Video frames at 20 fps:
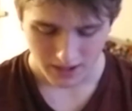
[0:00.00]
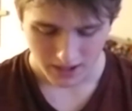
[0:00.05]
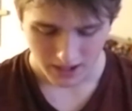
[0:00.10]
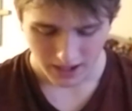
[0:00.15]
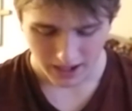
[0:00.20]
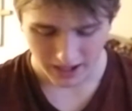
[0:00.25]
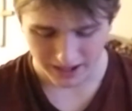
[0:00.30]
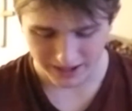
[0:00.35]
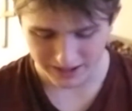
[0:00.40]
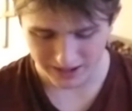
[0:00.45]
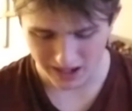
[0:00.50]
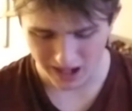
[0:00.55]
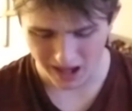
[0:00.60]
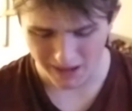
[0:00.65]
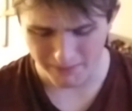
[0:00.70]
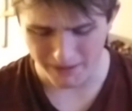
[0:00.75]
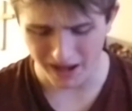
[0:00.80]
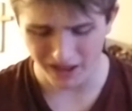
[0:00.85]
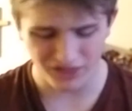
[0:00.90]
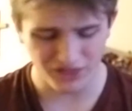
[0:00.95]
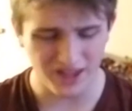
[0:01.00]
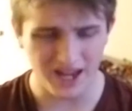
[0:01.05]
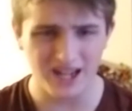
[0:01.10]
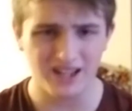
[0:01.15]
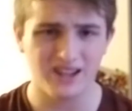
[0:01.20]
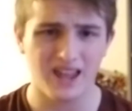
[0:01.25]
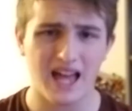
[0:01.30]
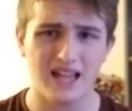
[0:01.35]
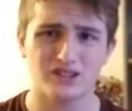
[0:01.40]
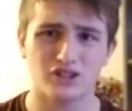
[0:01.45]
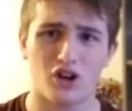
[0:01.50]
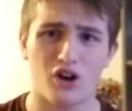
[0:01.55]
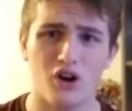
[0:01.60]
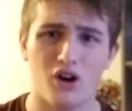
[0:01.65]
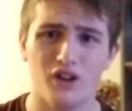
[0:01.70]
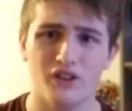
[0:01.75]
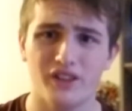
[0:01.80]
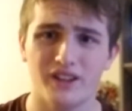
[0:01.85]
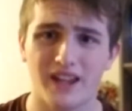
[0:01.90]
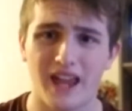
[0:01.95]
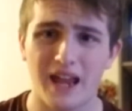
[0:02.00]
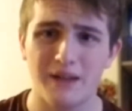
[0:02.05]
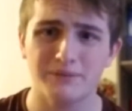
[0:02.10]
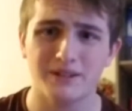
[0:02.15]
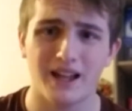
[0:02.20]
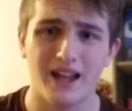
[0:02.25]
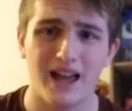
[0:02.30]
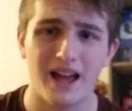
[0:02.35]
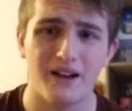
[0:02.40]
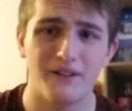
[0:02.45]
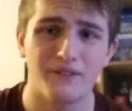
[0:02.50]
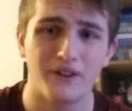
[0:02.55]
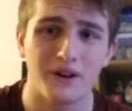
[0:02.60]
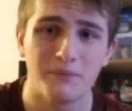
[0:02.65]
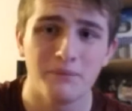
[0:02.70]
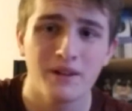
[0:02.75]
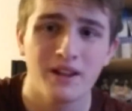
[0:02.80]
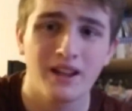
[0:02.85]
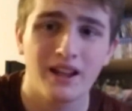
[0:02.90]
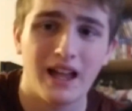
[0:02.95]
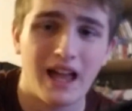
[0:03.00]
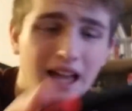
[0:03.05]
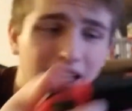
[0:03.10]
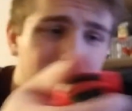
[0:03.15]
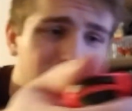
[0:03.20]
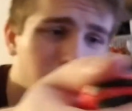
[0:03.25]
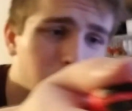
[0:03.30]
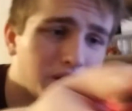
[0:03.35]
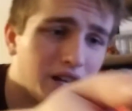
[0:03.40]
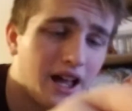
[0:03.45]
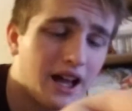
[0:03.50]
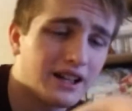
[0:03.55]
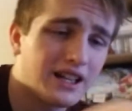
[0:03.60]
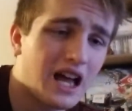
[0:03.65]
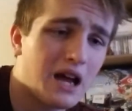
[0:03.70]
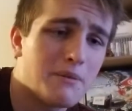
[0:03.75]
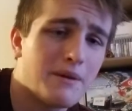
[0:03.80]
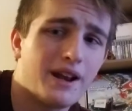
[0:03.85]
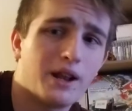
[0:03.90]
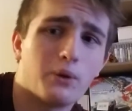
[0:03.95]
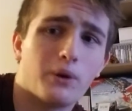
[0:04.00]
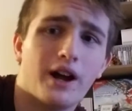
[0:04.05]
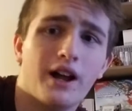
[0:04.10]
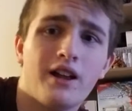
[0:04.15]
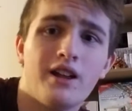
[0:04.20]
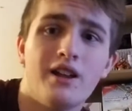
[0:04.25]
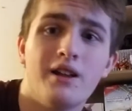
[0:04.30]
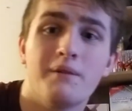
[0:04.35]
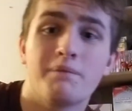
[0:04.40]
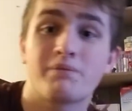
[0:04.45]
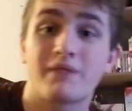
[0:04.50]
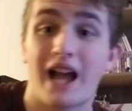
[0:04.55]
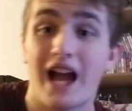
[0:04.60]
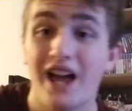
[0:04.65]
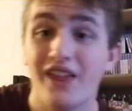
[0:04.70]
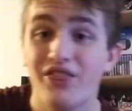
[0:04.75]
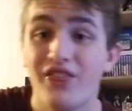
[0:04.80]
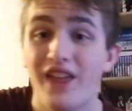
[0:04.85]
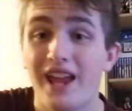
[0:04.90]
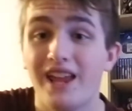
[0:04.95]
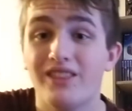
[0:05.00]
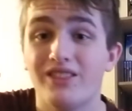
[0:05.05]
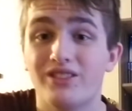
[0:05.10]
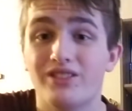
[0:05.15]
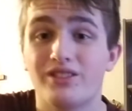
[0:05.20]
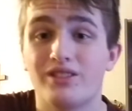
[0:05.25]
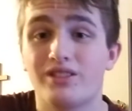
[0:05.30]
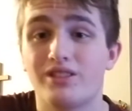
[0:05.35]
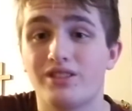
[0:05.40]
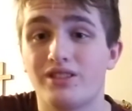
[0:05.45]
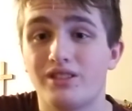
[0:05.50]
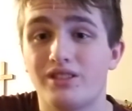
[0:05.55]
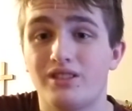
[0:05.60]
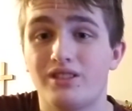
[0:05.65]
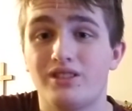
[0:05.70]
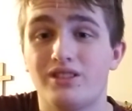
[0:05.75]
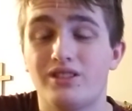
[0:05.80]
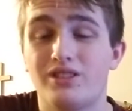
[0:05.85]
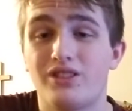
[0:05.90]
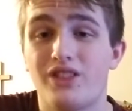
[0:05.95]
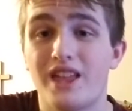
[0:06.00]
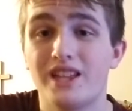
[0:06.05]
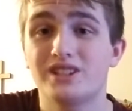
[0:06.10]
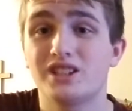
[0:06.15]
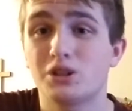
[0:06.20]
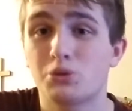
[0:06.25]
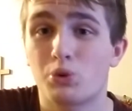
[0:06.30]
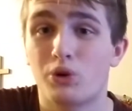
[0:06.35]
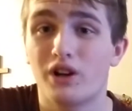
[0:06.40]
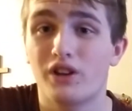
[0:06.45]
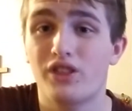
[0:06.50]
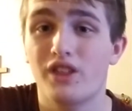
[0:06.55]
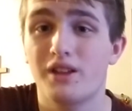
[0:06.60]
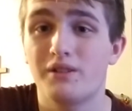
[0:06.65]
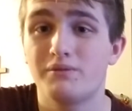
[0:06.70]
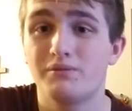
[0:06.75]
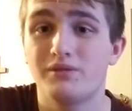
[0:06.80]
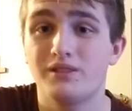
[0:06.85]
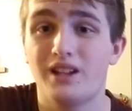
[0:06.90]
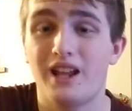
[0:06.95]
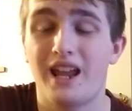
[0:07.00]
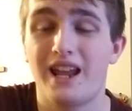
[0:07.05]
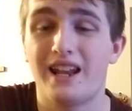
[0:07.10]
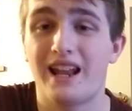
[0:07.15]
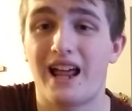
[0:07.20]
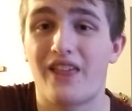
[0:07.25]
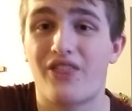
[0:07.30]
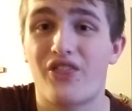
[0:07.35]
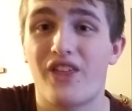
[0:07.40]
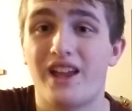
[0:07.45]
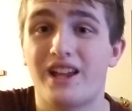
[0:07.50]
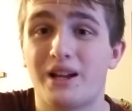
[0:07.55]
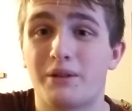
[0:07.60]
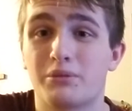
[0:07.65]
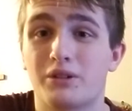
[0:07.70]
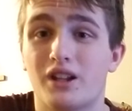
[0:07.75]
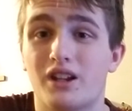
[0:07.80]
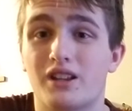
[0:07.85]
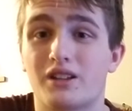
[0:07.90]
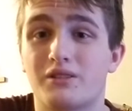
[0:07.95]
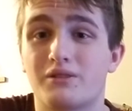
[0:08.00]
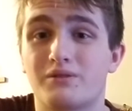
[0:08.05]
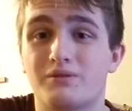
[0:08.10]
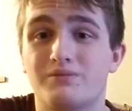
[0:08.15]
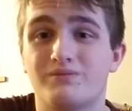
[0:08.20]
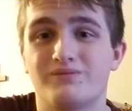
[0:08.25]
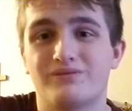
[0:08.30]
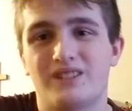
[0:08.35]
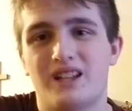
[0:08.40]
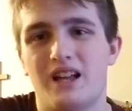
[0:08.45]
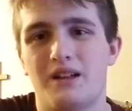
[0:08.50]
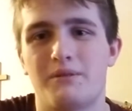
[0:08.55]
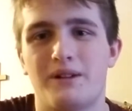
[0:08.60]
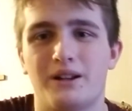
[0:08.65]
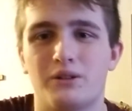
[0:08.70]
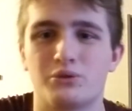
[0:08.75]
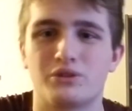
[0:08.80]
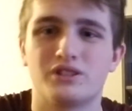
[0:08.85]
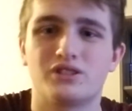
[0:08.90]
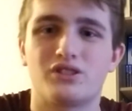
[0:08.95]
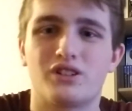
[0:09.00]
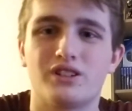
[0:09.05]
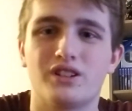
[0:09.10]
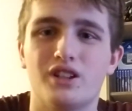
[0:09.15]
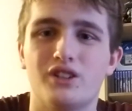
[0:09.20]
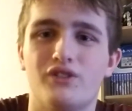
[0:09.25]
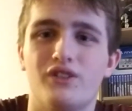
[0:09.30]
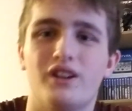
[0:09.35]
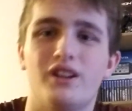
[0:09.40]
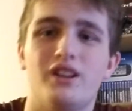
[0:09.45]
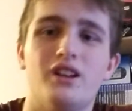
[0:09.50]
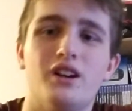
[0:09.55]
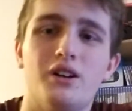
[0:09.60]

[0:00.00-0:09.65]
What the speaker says: And I think that's all the games I have. Actually running out of time anyway. I think this is worth it, and I think I might restart this video.